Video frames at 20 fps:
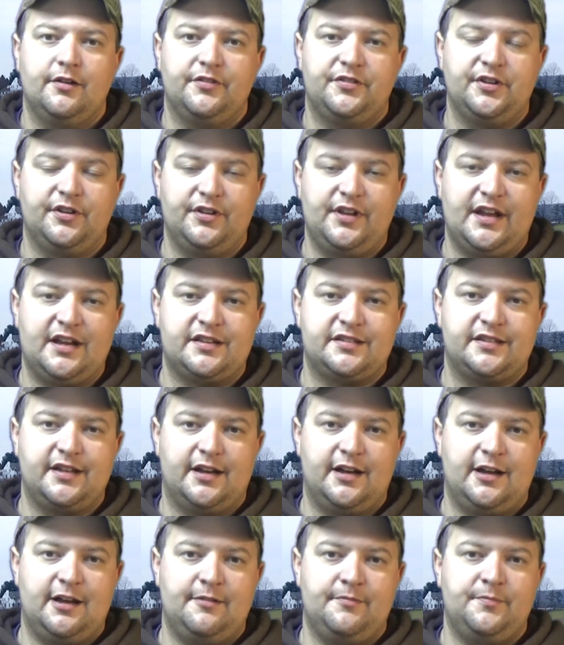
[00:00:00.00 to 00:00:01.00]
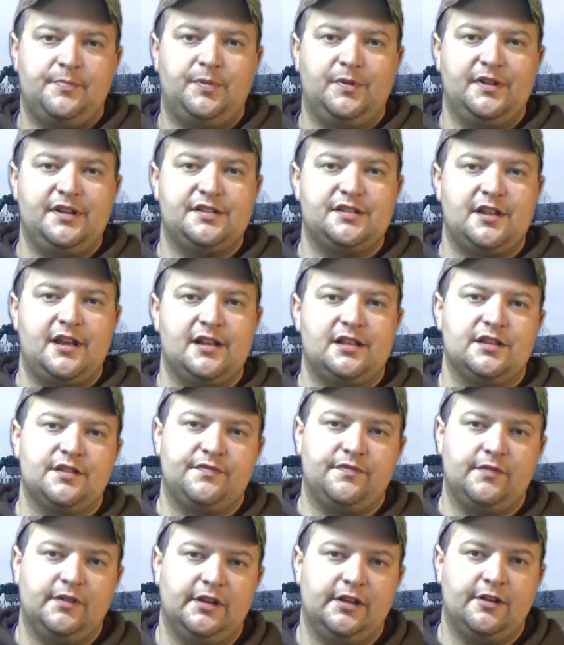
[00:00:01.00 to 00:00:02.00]
till next time, please like
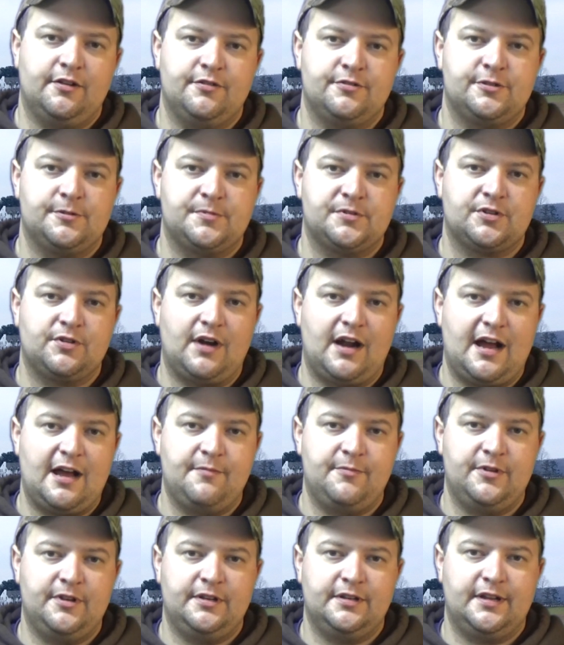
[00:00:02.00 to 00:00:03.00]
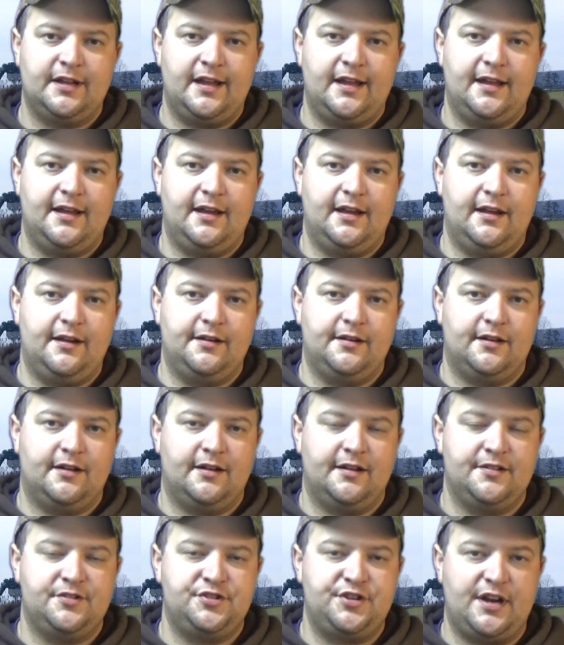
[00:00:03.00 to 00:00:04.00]
this video, subscribe it, and
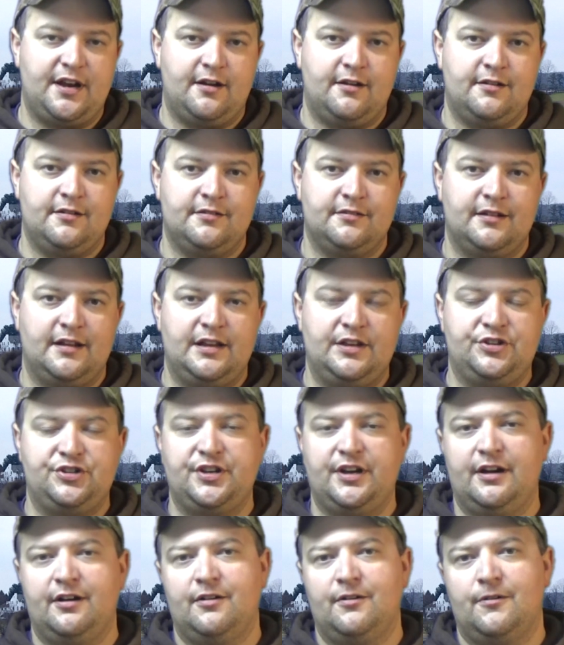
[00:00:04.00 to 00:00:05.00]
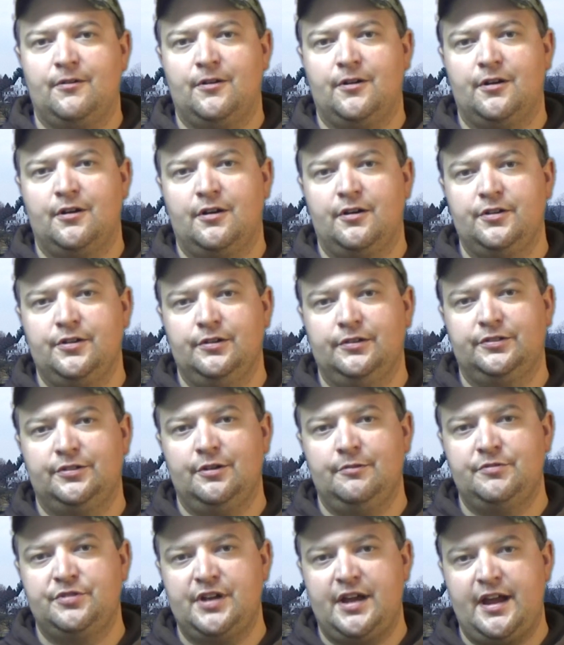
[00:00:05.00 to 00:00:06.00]
share it, and share our
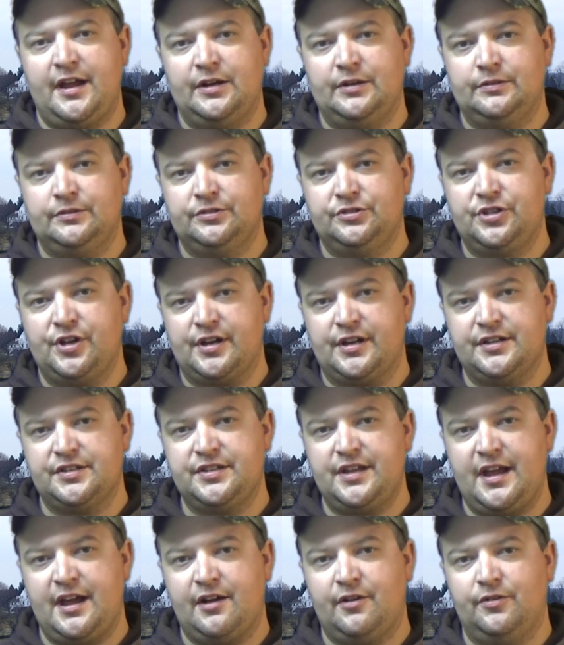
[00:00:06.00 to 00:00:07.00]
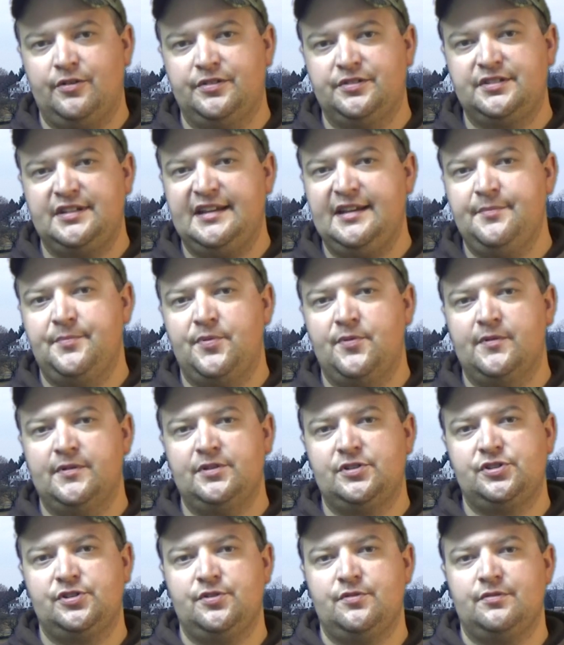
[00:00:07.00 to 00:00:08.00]
YouTube channel. Check us out on
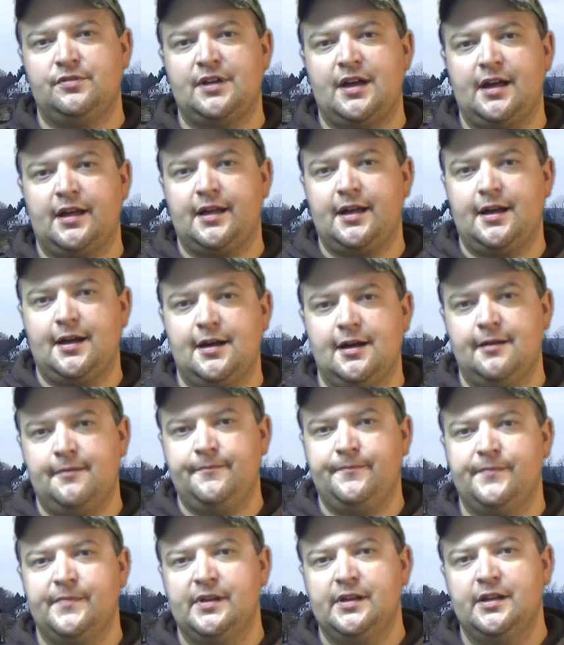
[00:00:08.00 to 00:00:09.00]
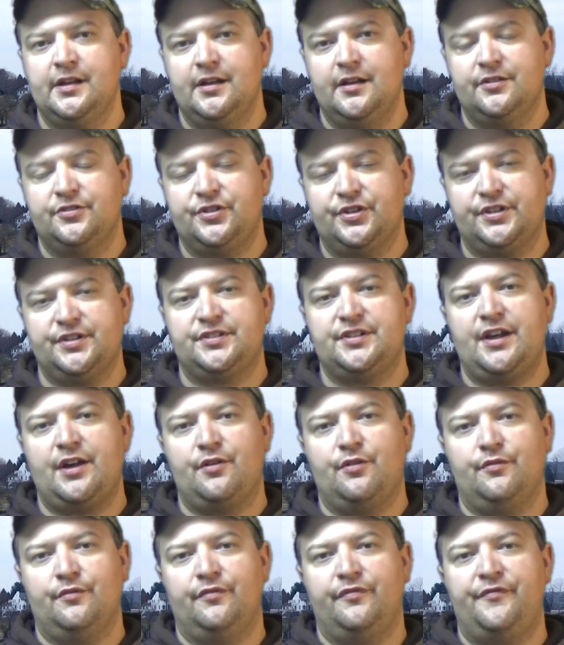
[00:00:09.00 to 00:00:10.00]
teampointshoot.com. Check us
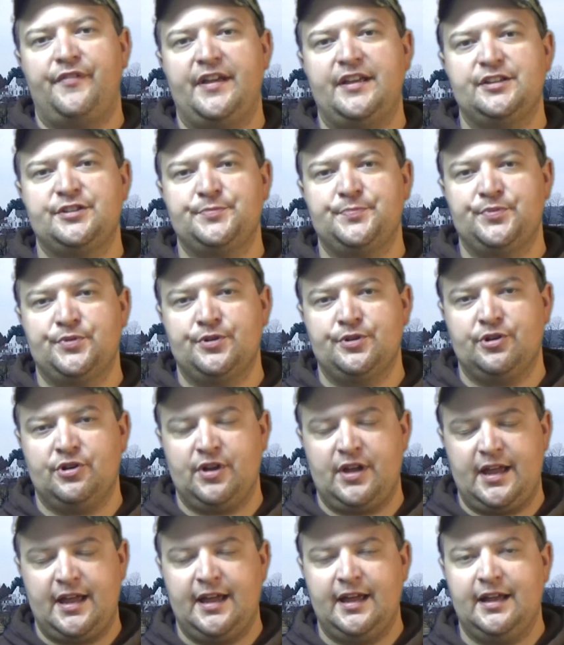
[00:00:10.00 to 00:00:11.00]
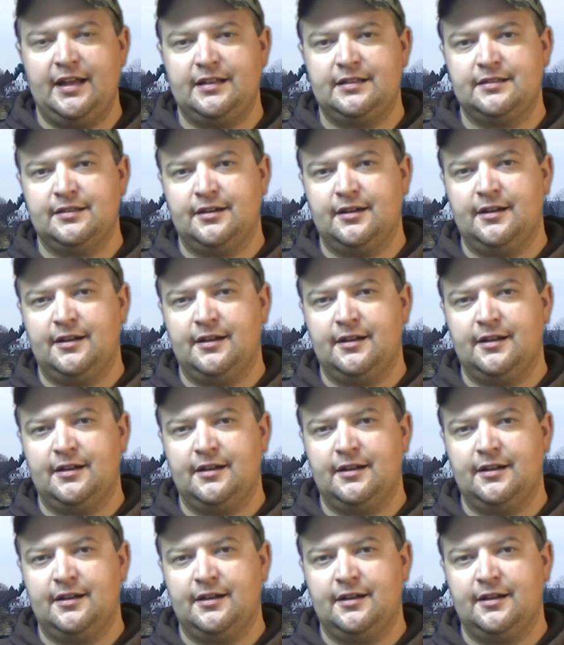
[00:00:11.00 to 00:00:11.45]
out on Facebook at